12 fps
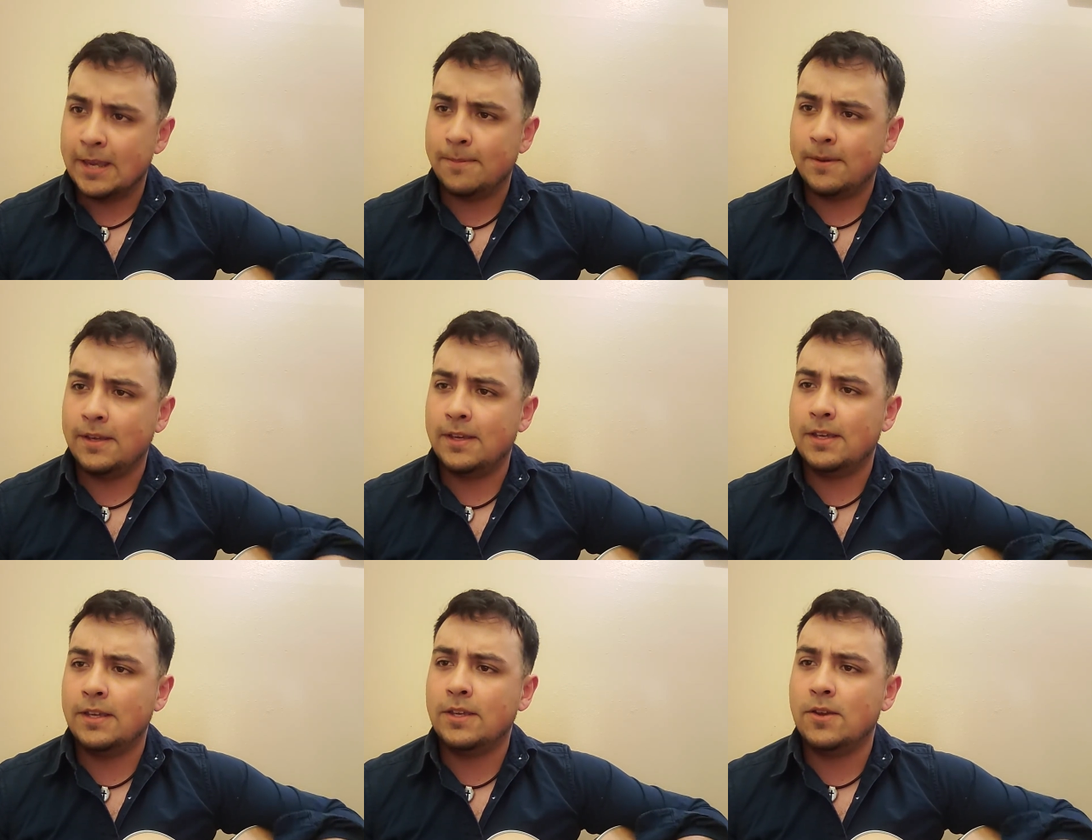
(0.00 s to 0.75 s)

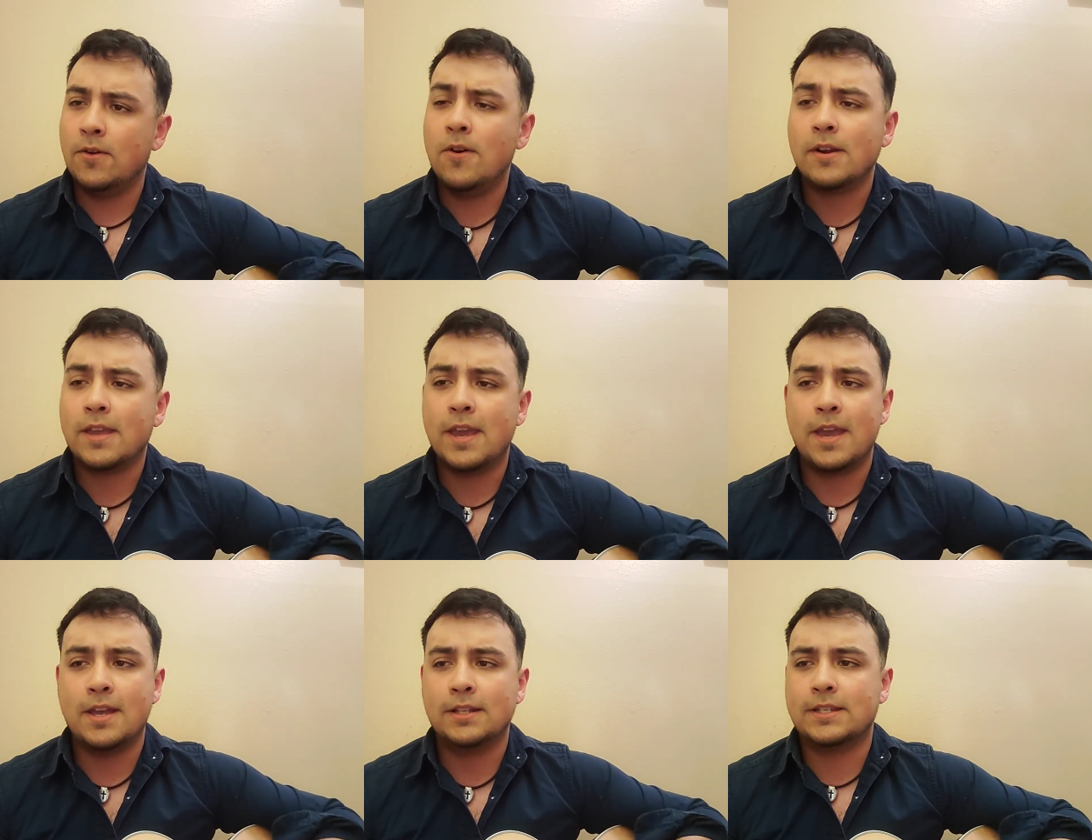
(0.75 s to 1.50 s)
Keeping your
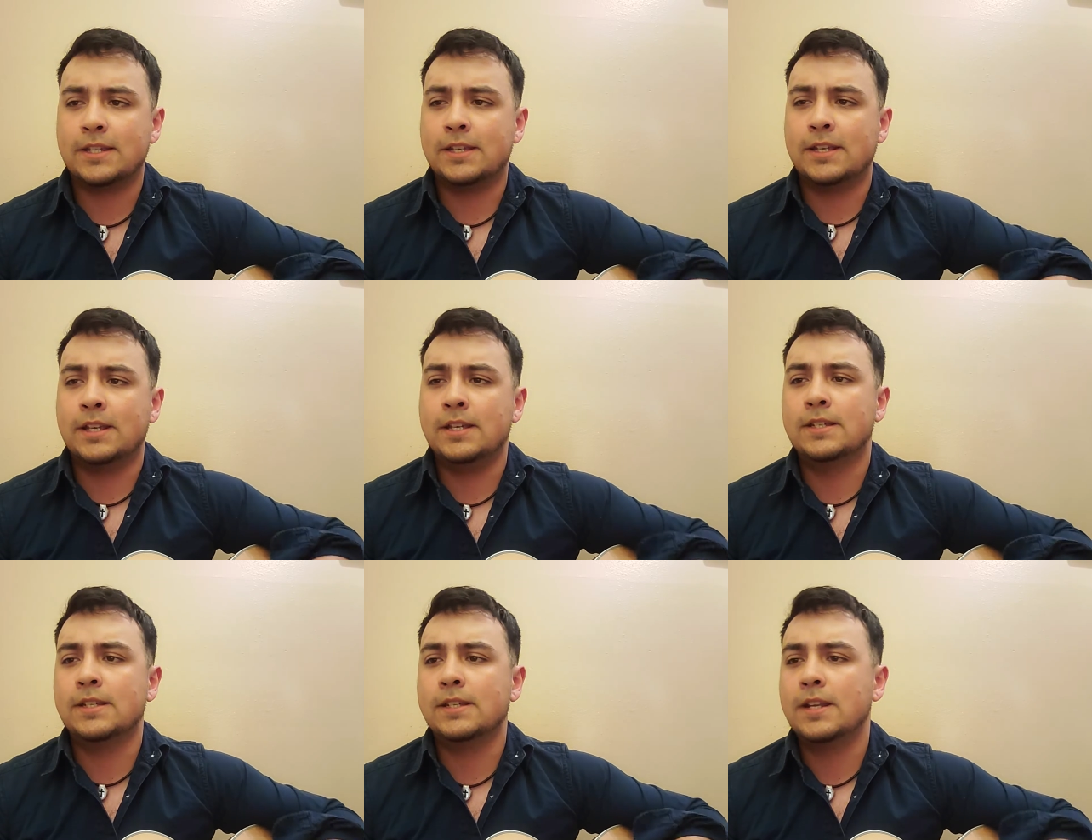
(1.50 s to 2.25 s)

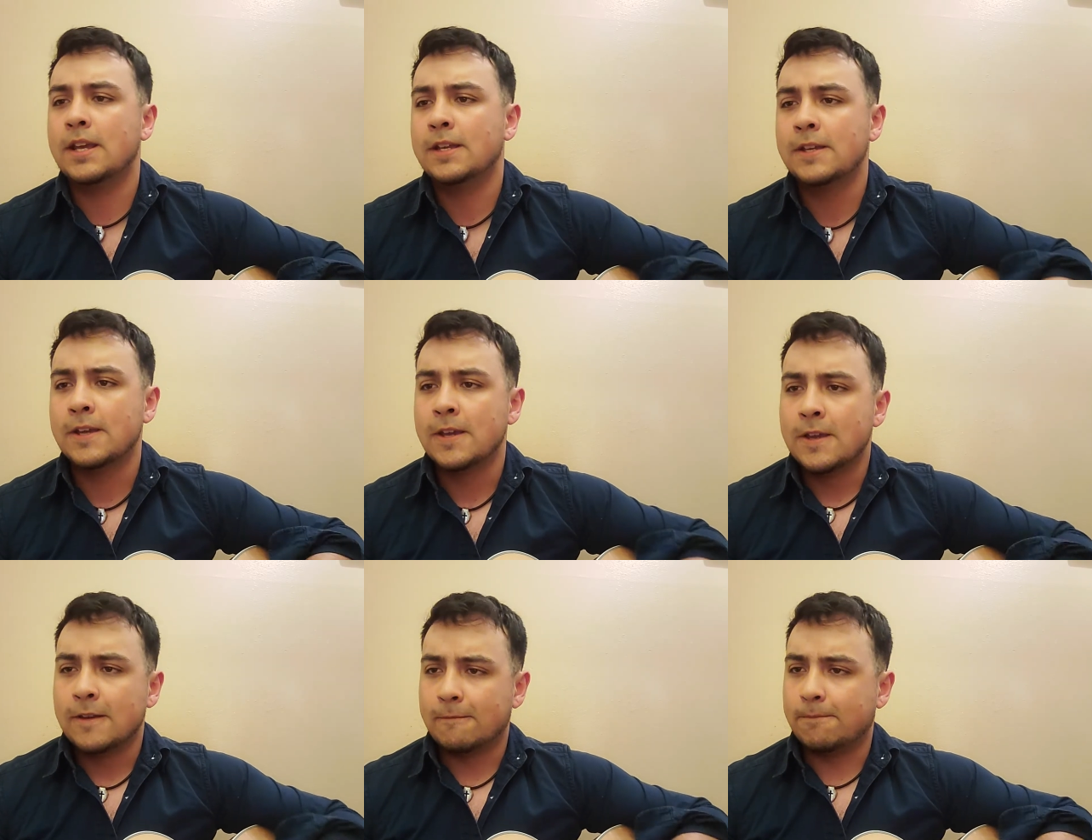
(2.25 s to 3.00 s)
canteen
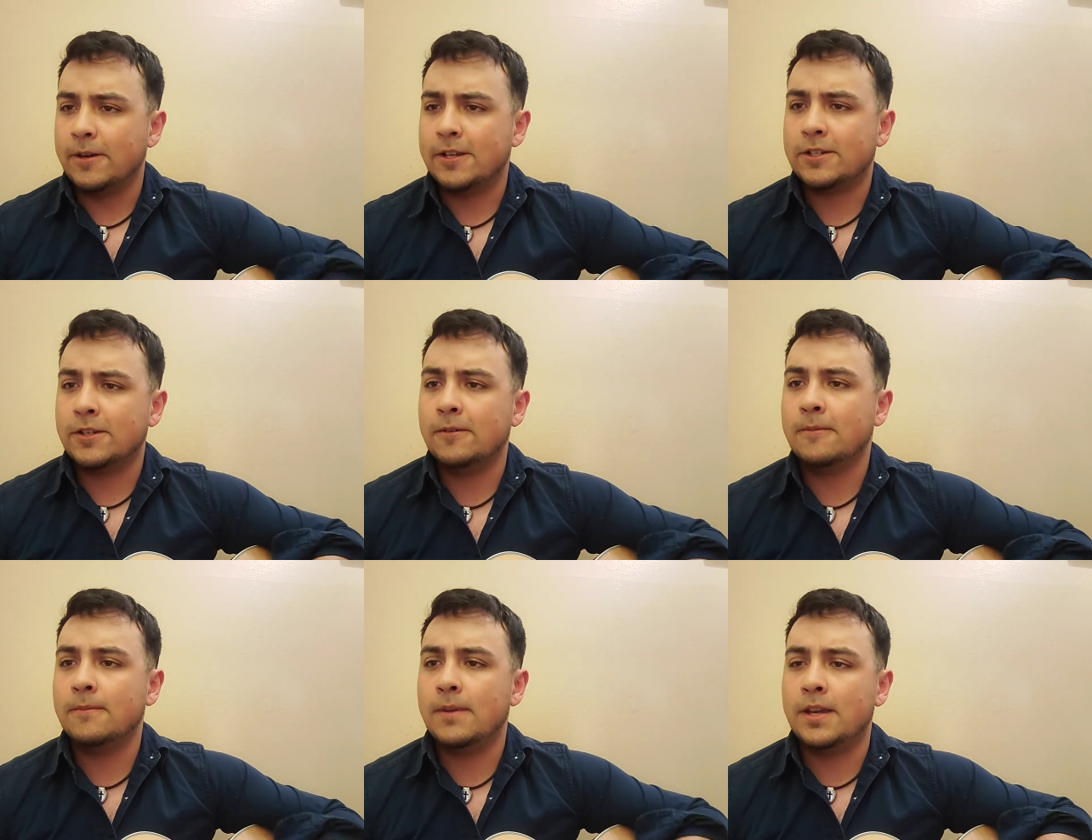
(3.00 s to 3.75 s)

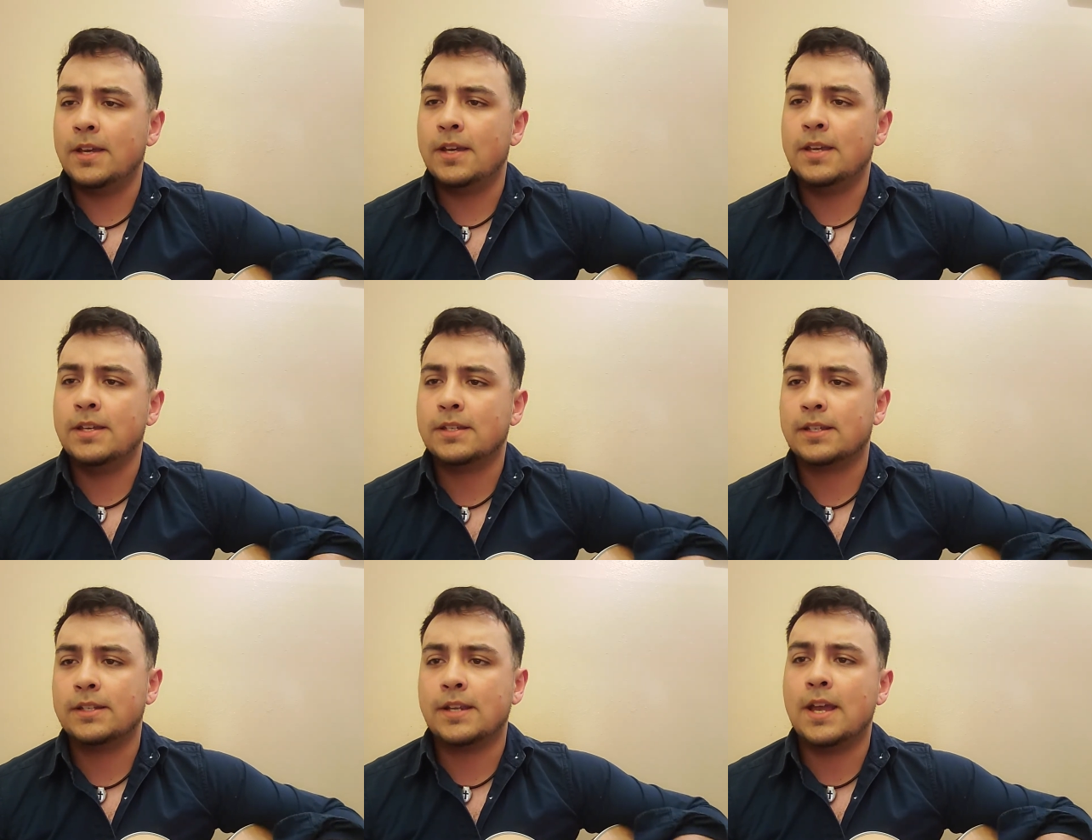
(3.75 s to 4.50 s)
Pressure
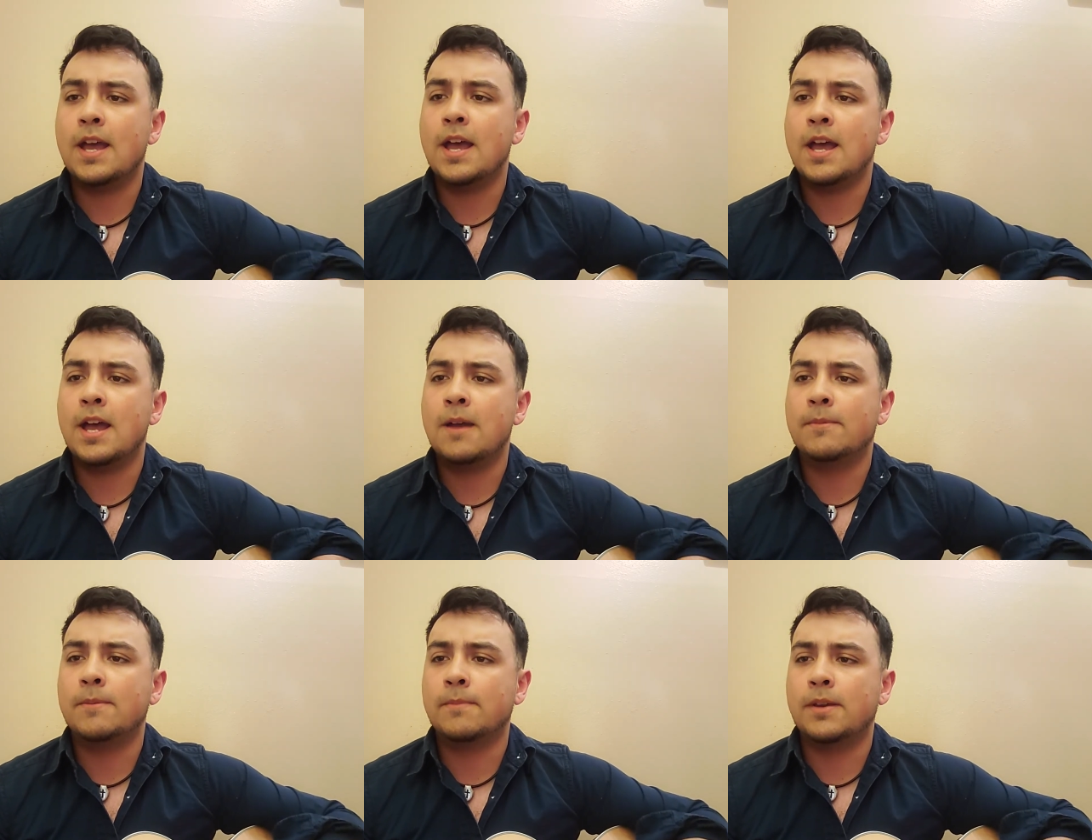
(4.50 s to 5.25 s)
makes a
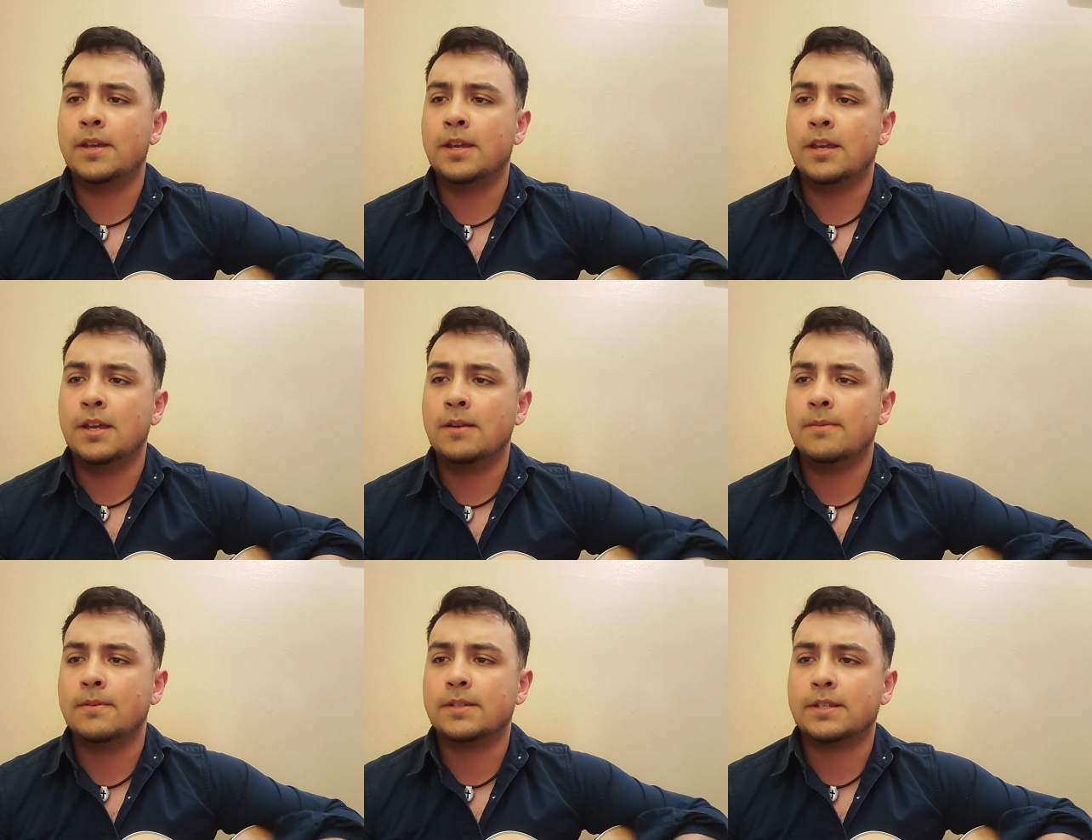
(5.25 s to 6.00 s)
diamond,
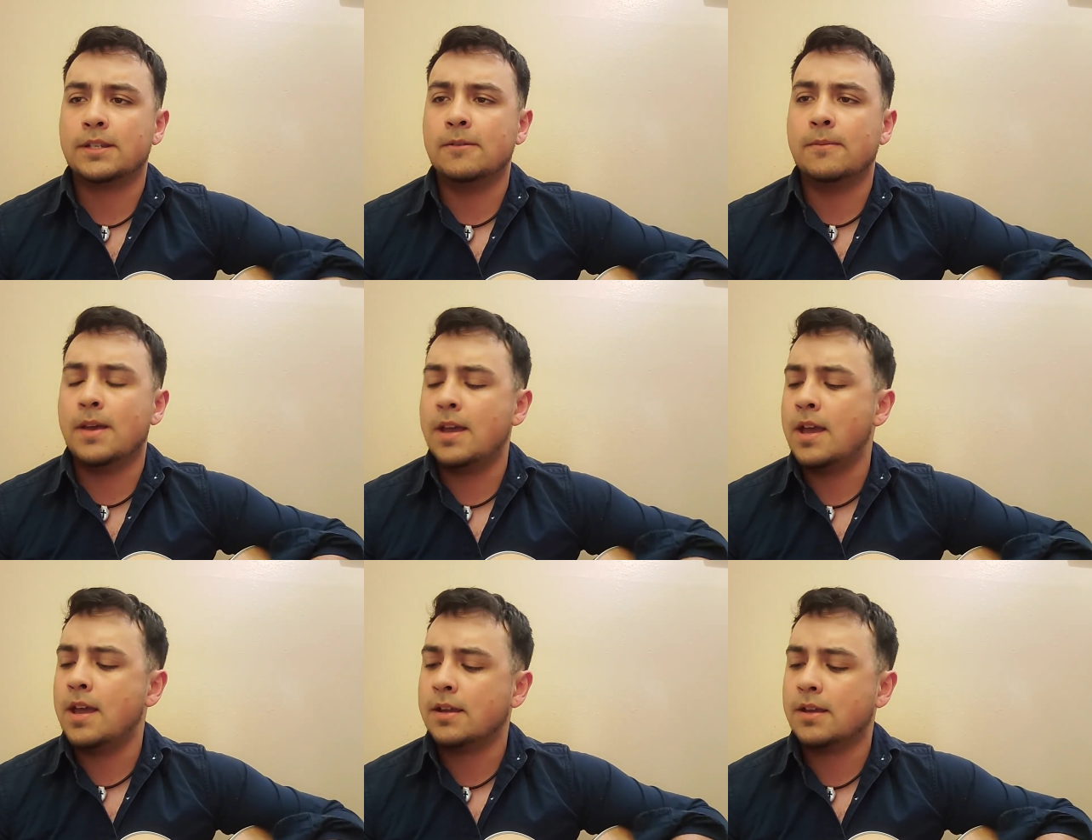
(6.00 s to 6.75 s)
babe Still
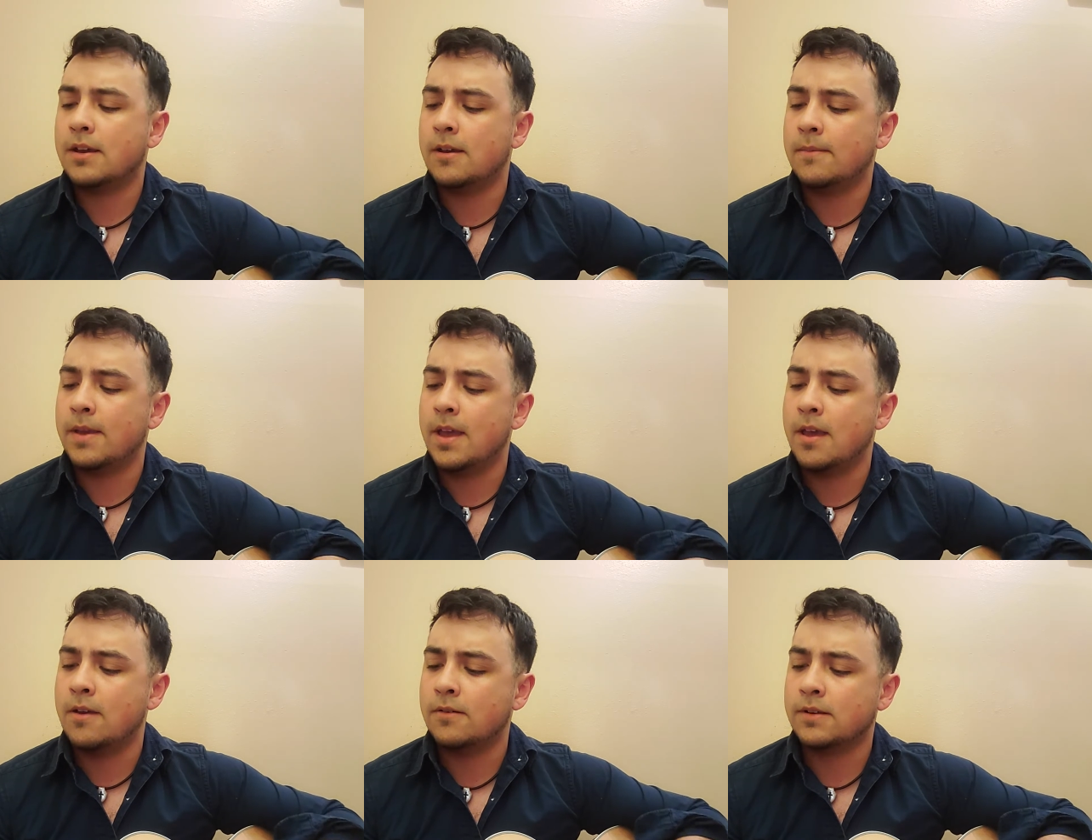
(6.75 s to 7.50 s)
might come
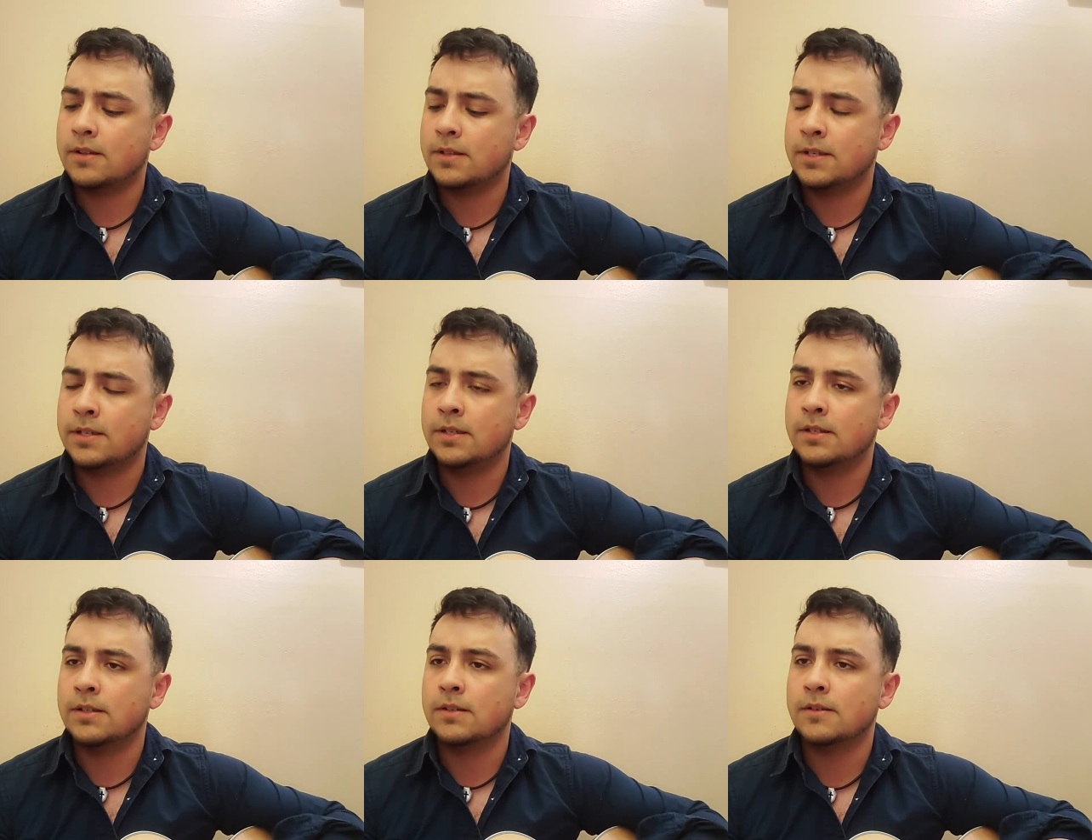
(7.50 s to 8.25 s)
out clean